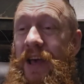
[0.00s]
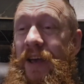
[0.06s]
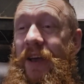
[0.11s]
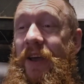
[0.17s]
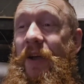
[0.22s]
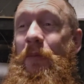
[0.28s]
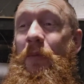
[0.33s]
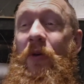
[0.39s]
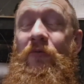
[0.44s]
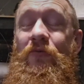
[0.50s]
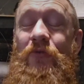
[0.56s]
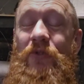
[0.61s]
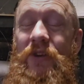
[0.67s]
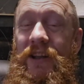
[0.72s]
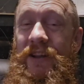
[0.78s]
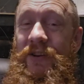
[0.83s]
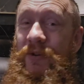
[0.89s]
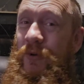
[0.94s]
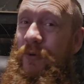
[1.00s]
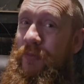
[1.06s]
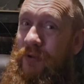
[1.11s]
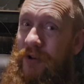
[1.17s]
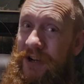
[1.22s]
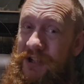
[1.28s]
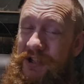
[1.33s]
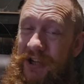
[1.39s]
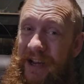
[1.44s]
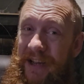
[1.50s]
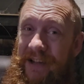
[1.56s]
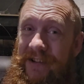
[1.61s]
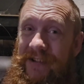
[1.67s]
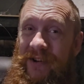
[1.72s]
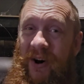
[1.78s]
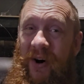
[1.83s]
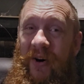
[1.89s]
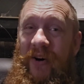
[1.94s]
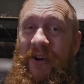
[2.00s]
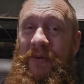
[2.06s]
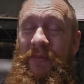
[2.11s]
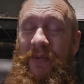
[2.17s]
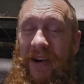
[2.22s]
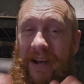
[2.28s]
I really do appreciate your time,